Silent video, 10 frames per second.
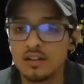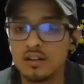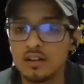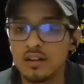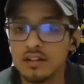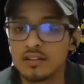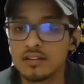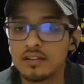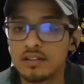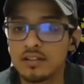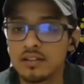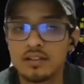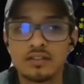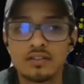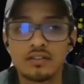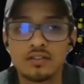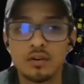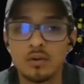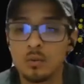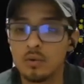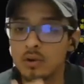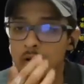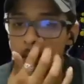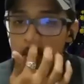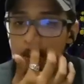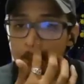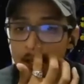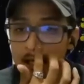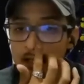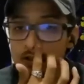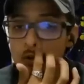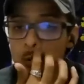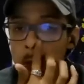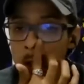All right, so we'll go back to,